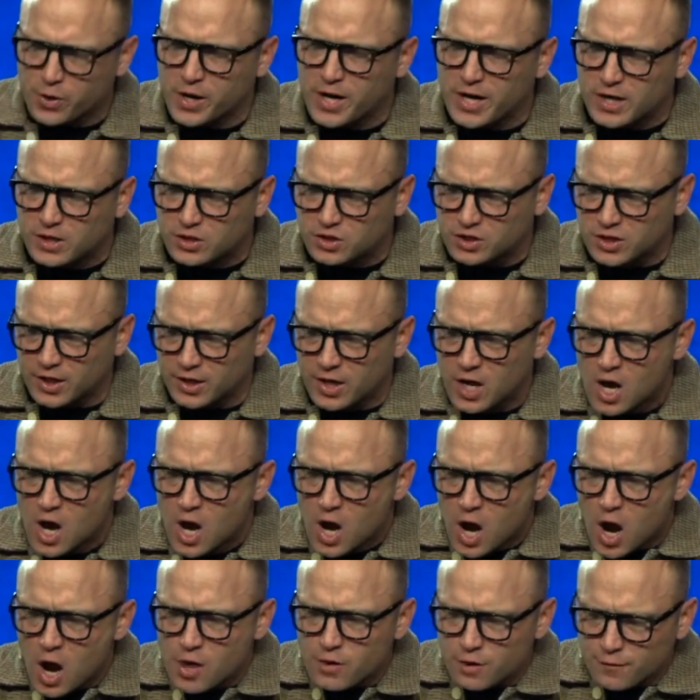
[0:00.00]
preached, and
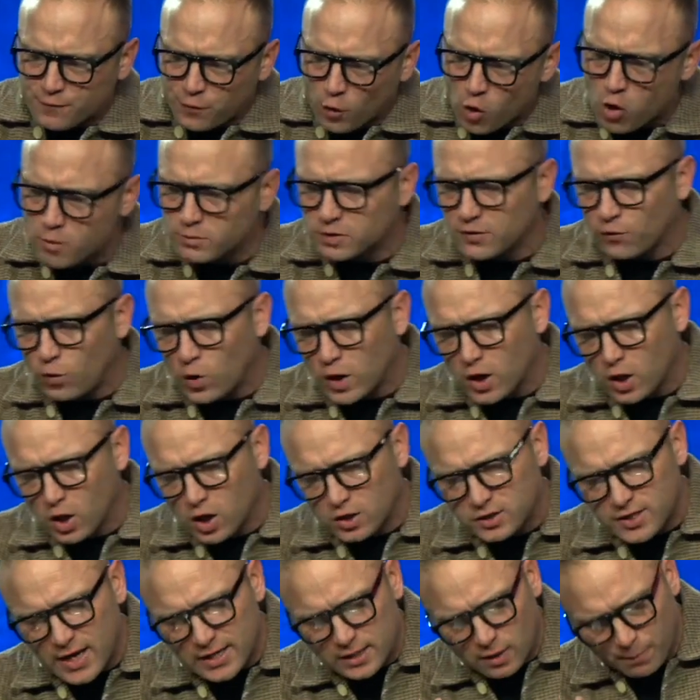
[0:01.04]
other forms of what it
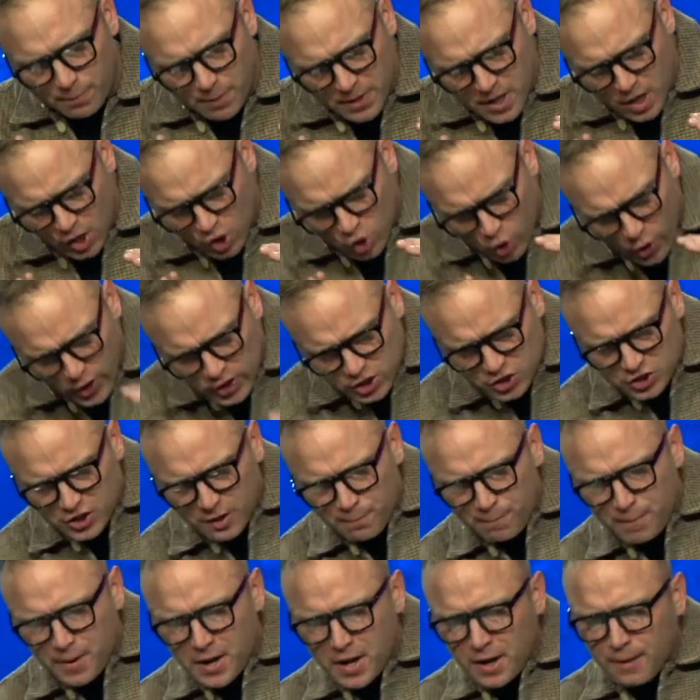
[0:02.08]
looks like to be a
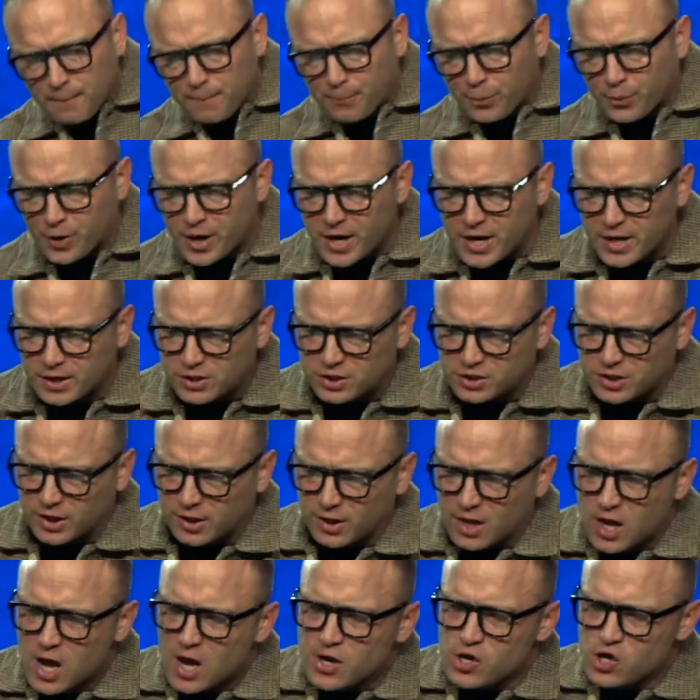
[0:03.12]
Christian being preached.
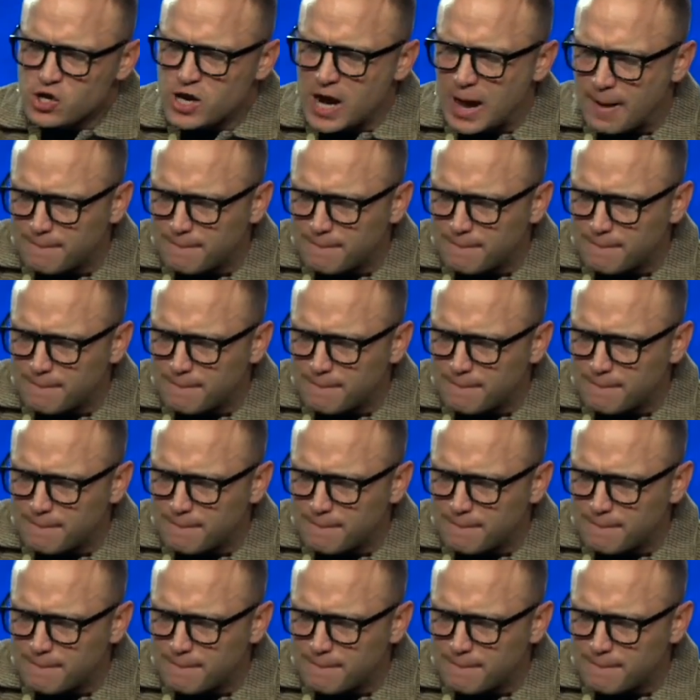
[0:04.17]
And you